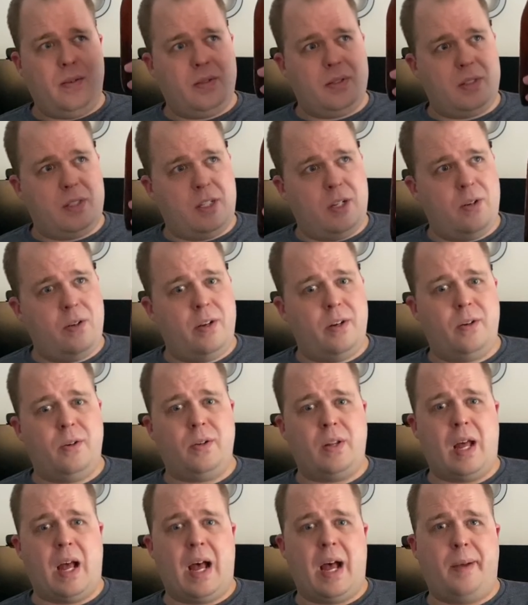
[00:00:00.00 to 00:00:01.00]
2-year-old
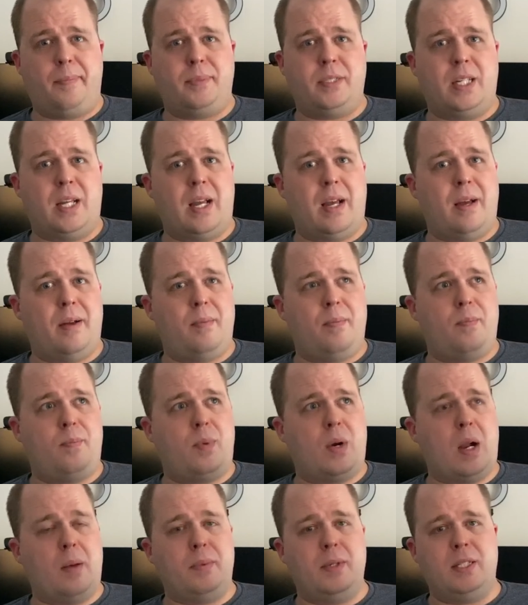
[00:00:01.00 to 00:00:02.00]
hops that
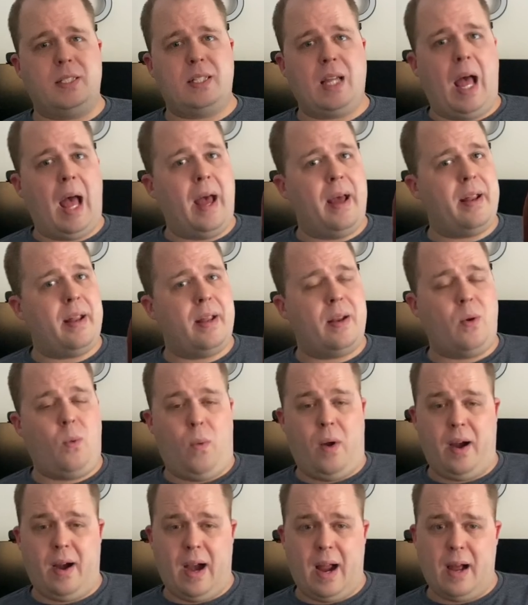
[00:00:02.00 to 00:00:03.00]
probably sat in a
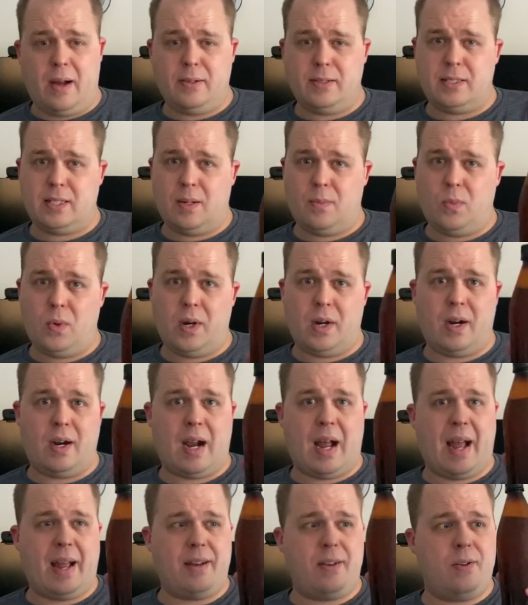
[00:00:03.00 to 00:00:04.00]
warehouse somewhere.
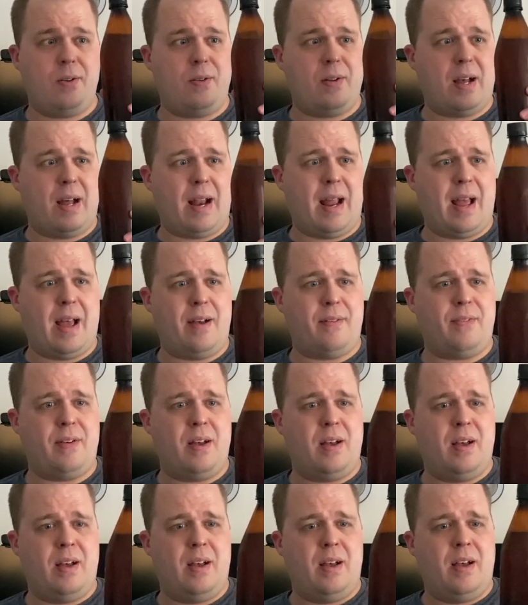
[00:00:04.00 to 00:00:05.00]
I do not have
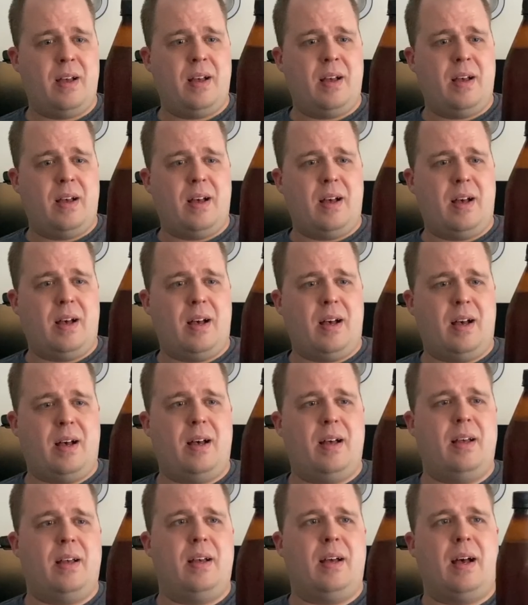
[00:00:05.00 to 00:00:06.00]

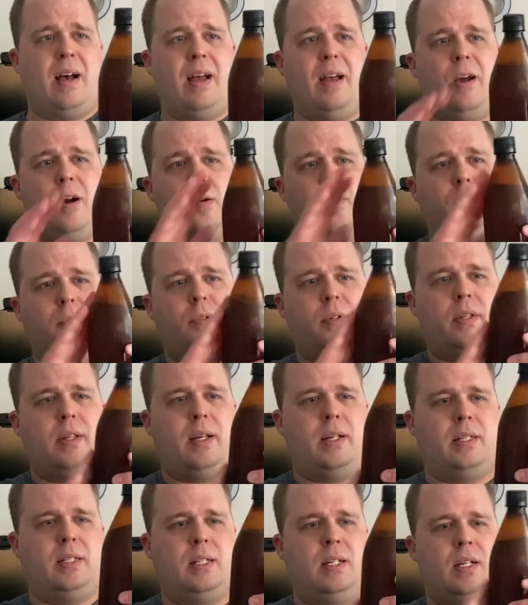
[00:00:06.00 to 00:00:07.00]
high hopes for
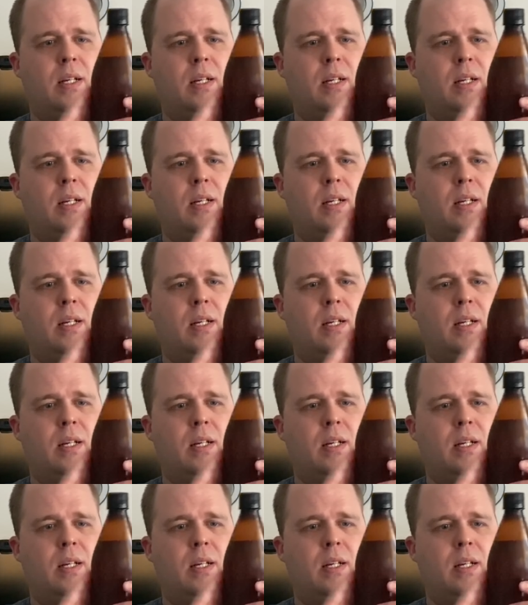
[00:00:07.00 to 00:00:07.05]
this.